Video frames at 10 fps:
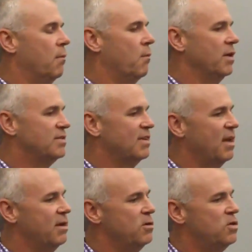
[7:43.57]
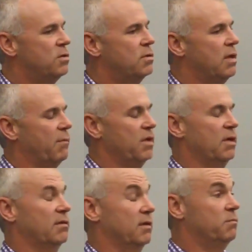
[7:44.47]
my son, I mean,
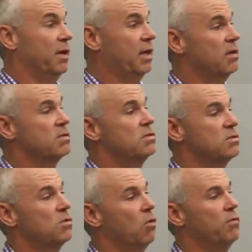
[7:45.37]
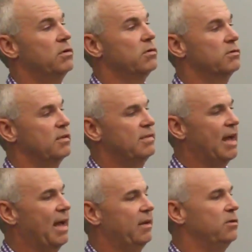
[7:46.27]
I said, my cousin just overdosed and
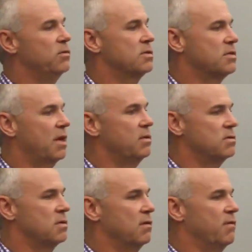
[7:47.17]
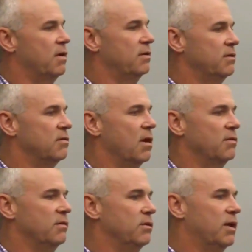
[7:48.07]
died, and you just signed yourself out of detox.
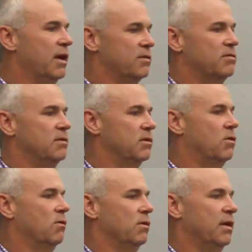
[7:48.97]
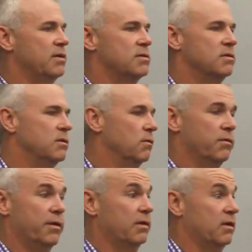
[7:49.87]
You can't see the correlation. You
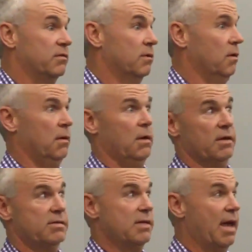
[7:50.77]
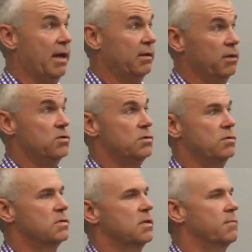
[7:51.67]
don't think that's a sign that you should
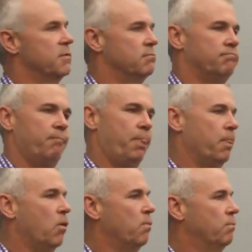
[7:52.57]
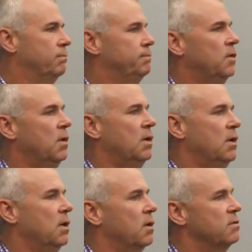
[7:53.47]
do something? Nope.
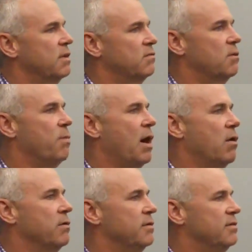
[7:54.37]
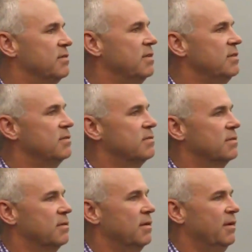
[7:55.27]
Because that's the power of the disease.
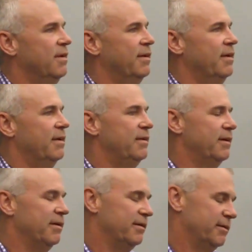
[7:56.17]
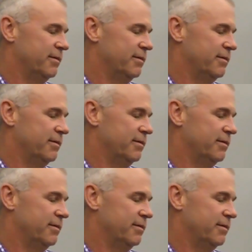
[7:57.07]
And, uh,